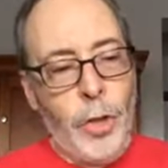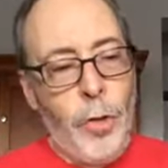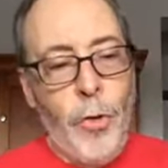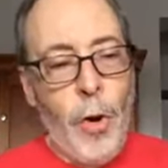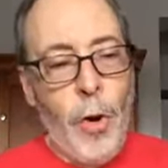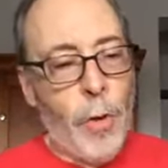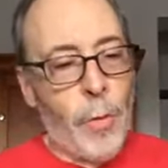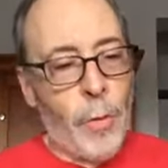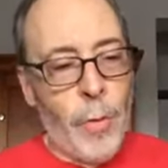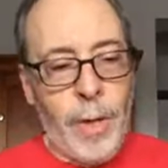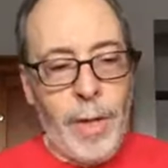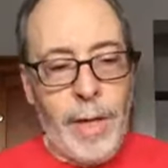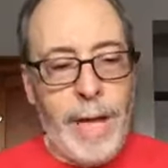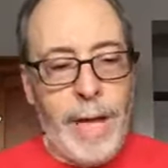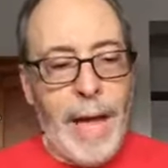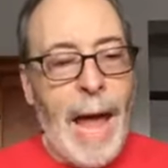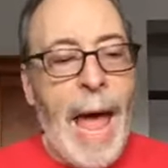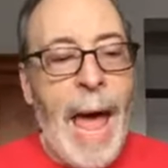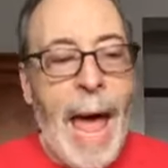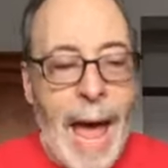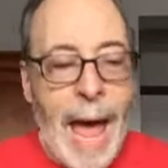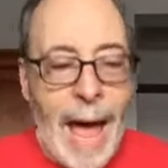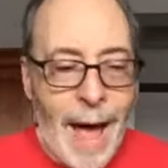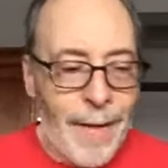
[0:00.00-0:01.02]
You don't really
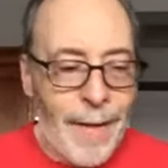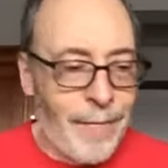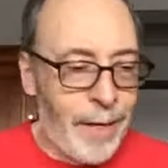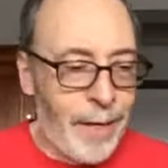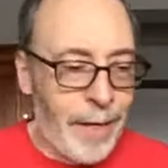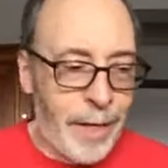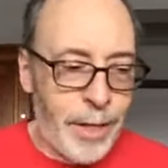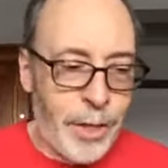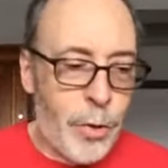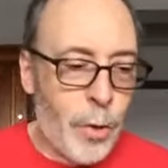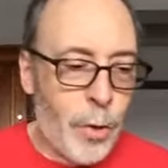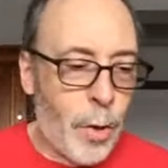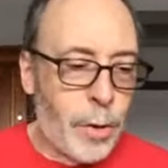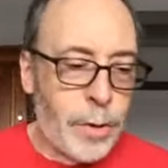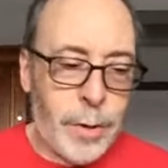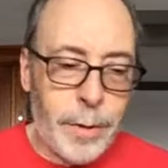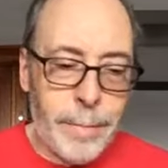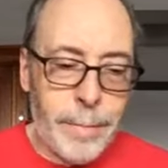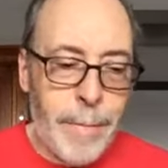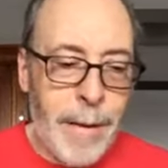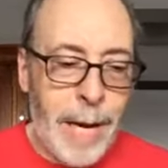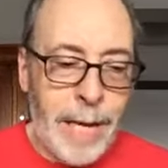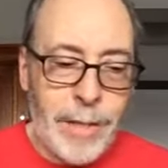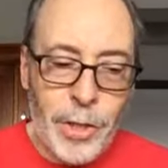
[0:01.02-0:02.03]
have any
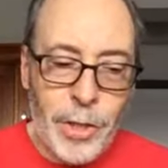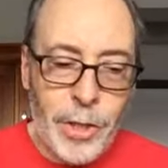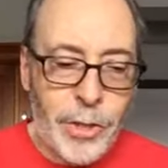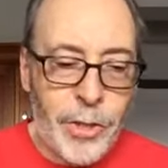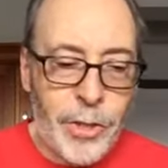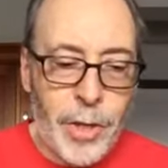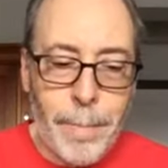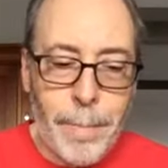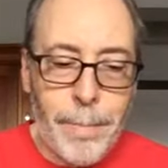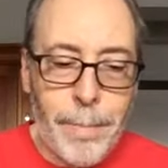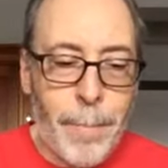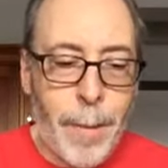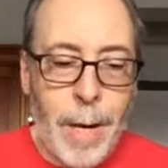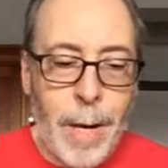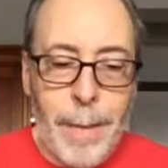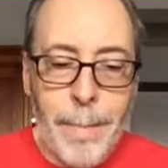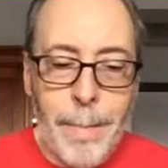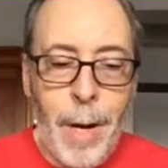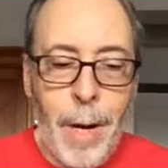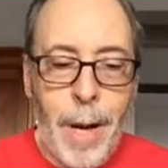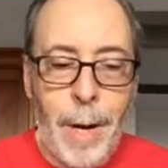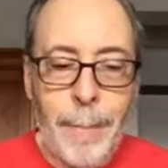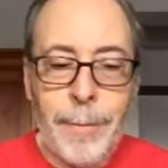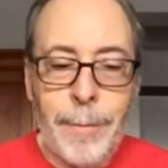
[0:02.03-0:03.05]
chocolate magic shell
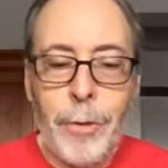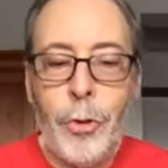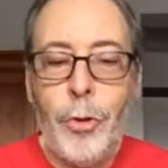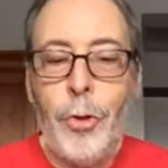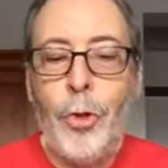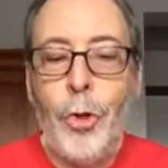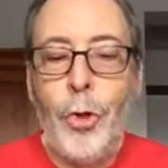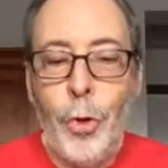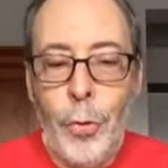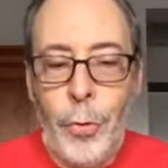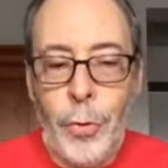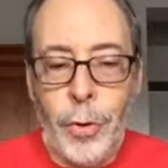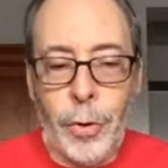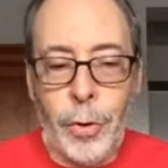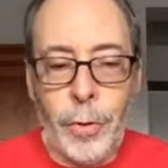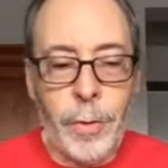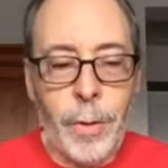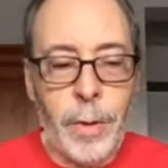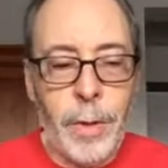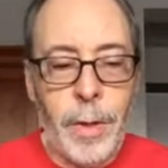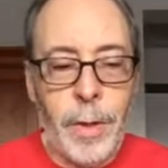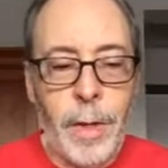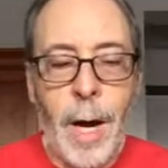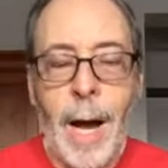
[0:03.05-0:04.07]
bomb pops, do you?
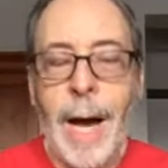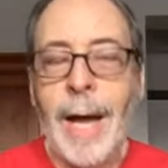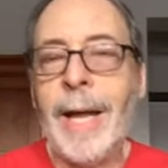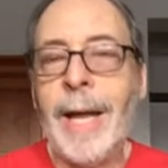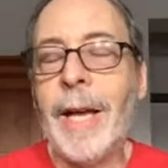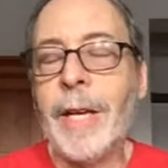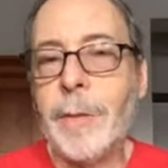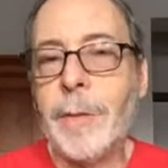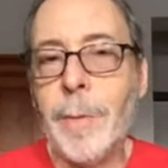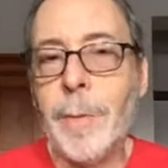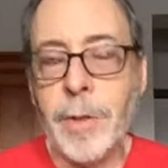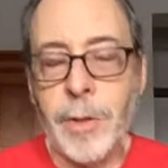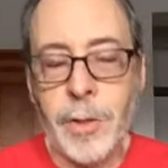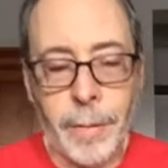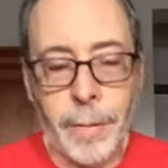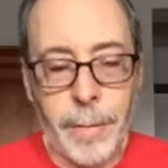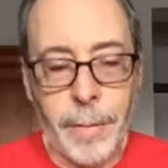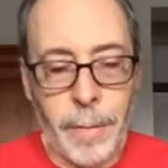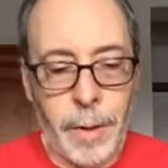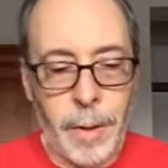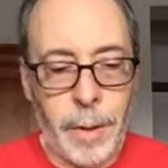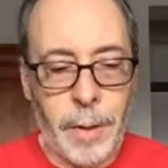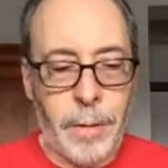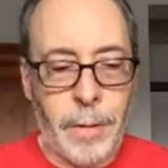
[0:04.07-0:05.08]
I asked Mr.
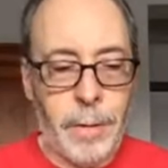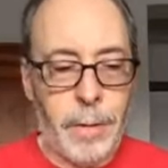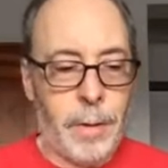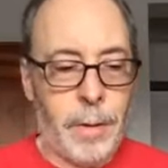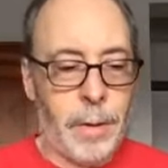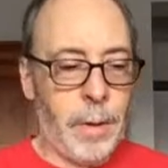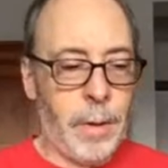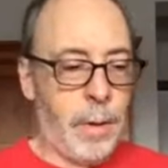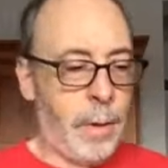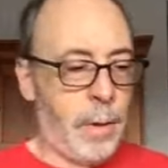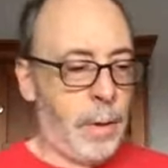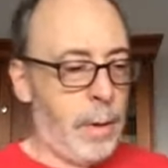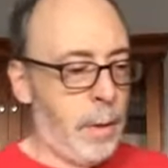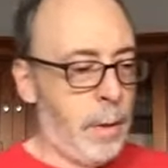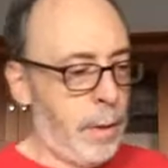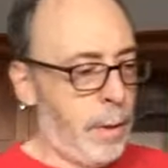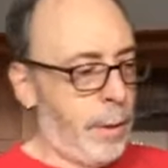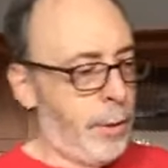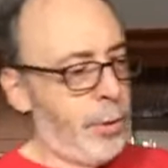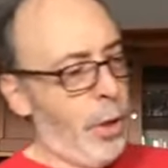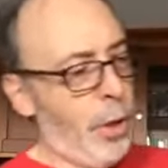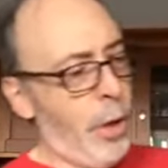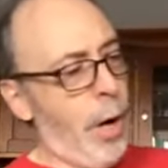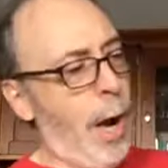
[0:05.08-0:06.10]
Mill.
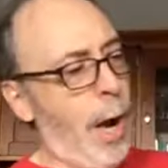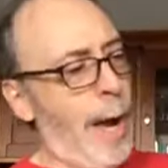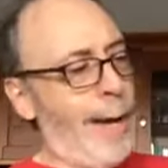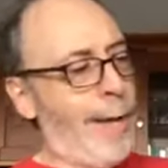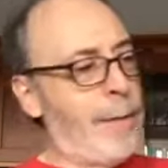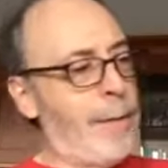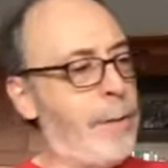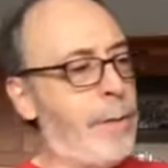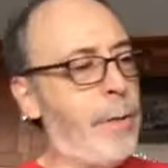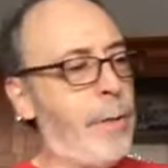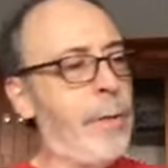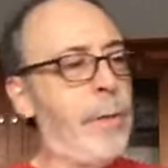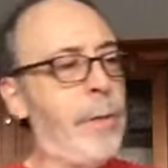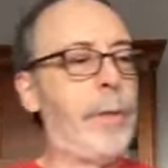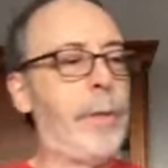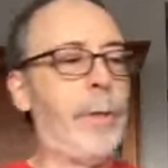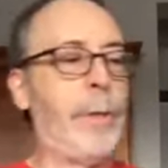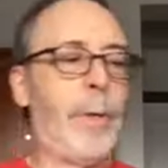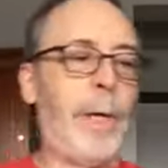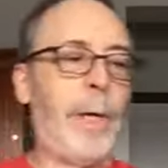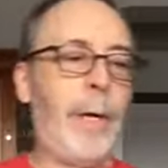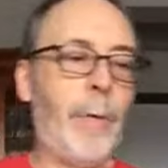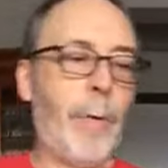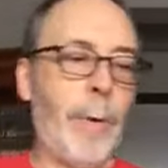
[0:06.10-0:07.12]
Sure, I
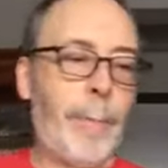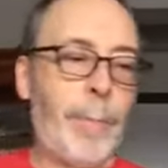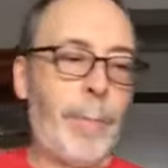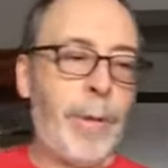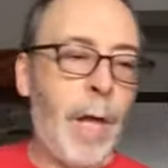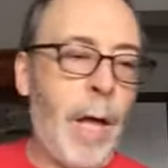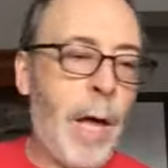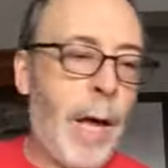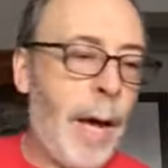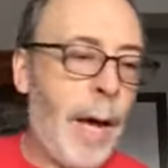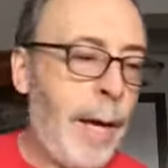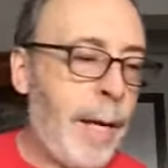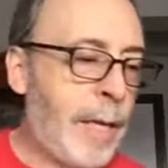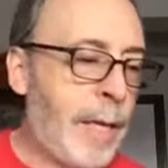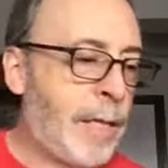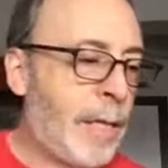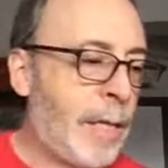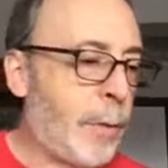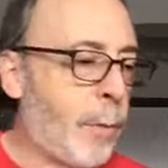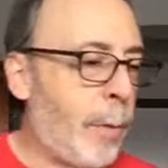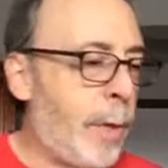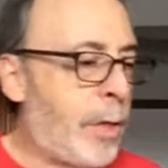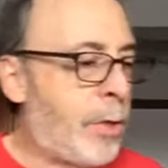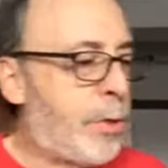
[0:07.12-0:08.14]
do, he replied
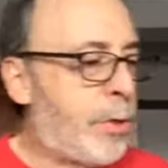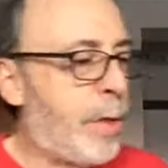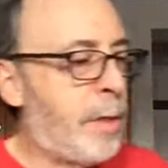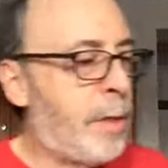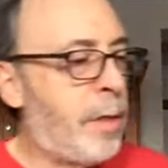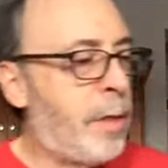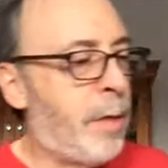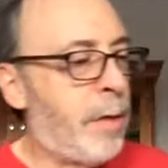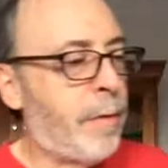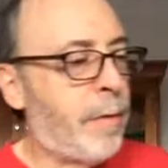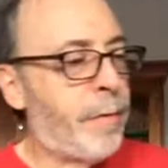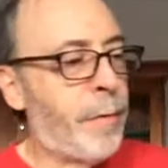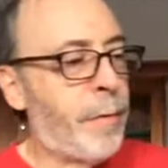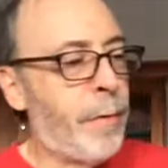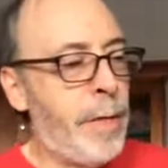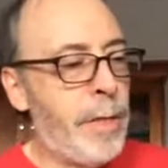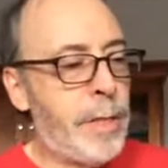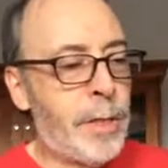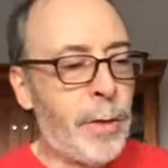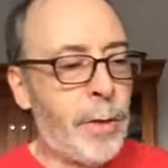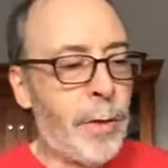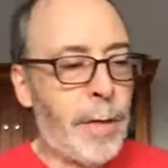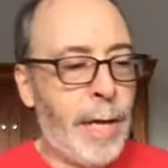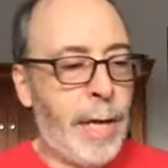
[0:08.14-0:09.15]
as he reached into the
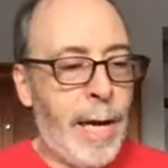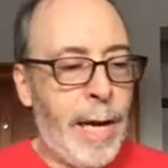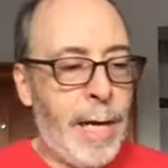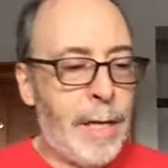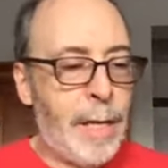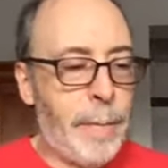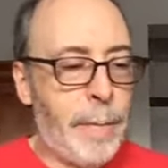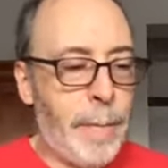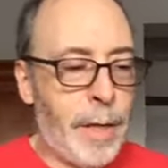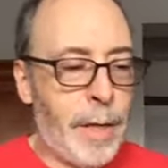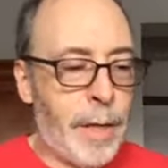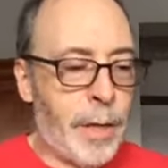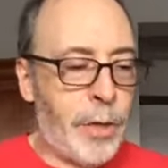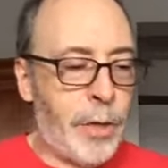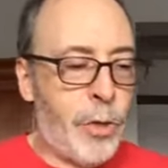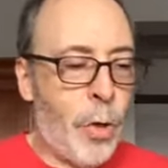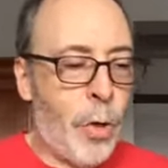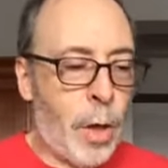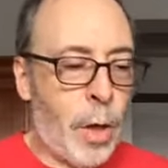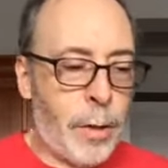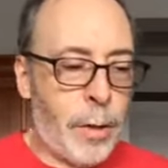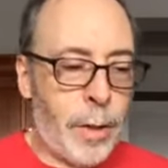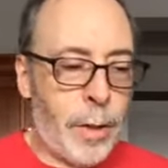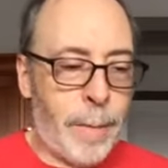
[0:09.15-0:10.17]
freezer and handed me a
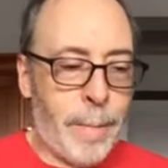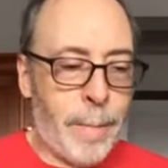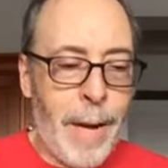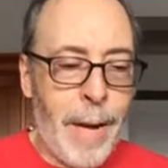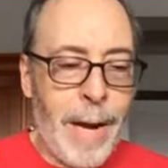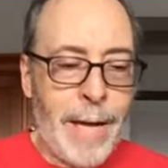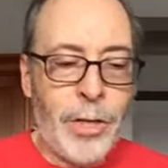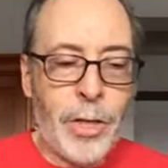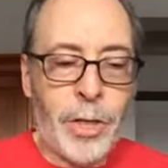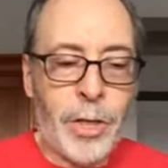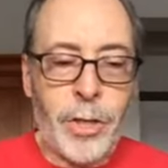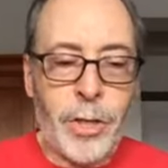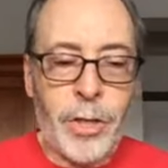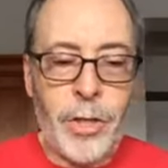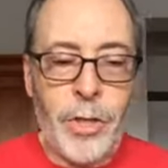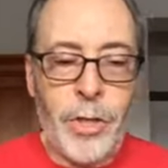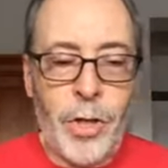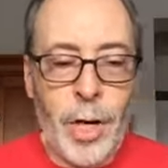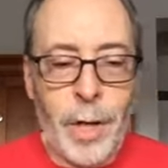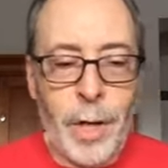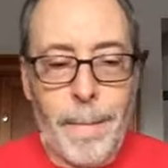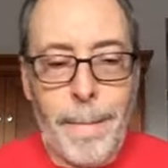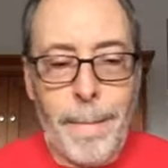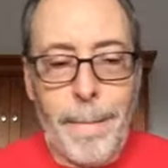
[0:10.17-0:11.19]
chocolate magic
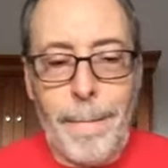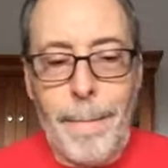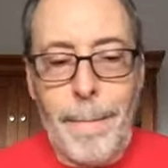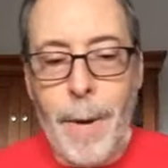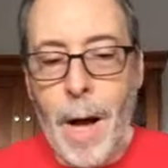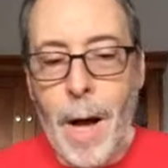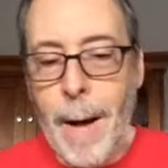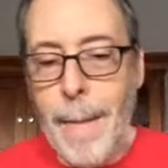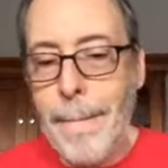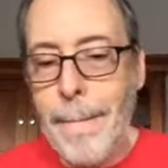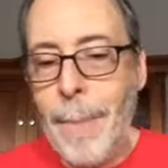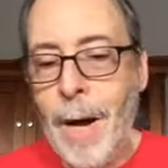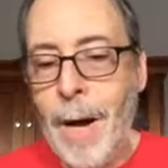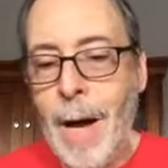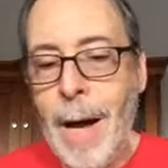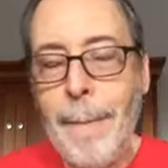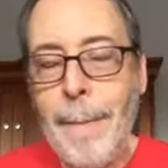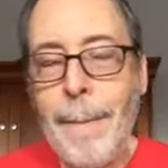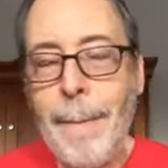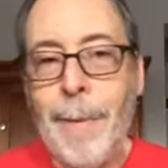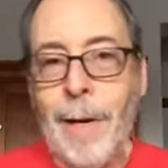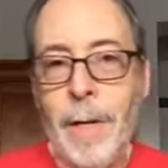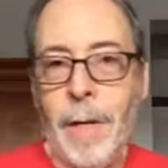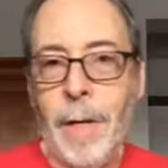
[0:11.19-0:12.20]
shell bomb
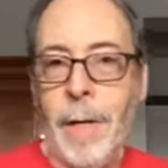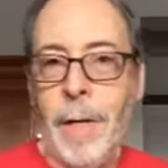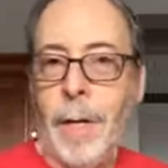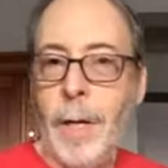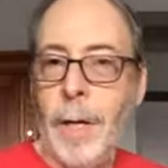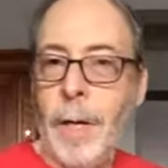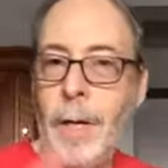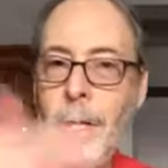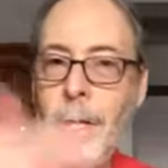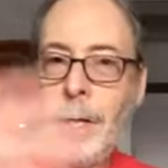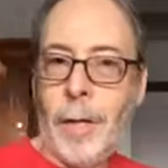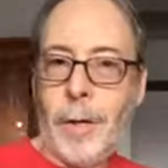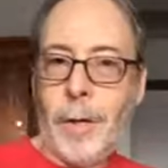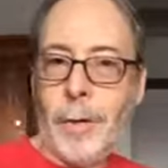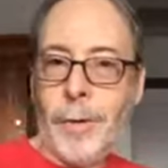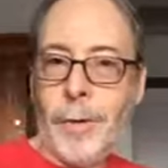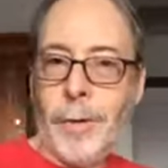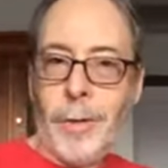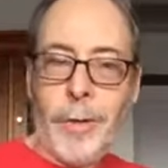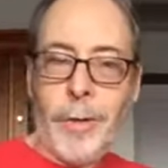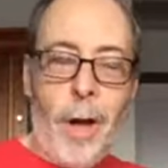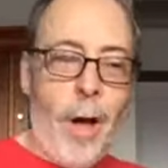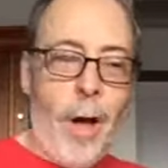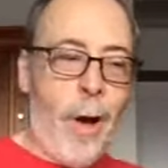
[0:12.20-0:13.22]
pop.
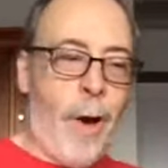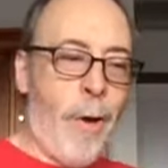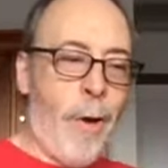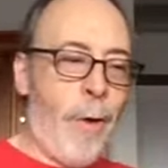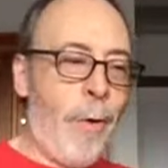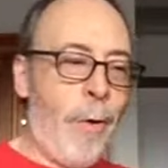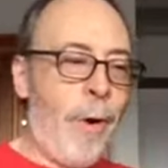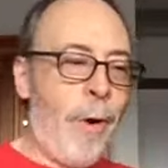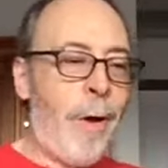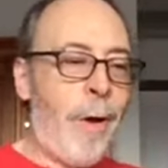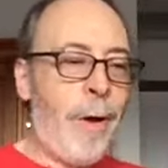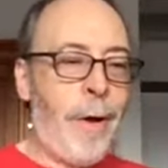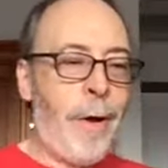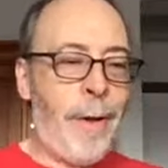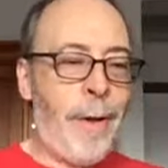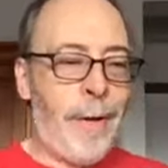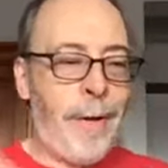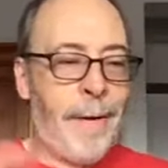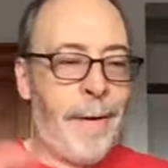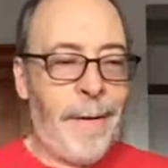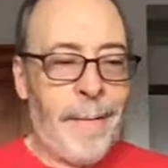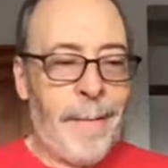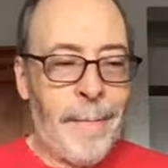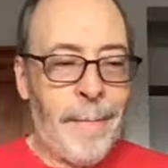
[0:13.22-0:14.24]
Here you go.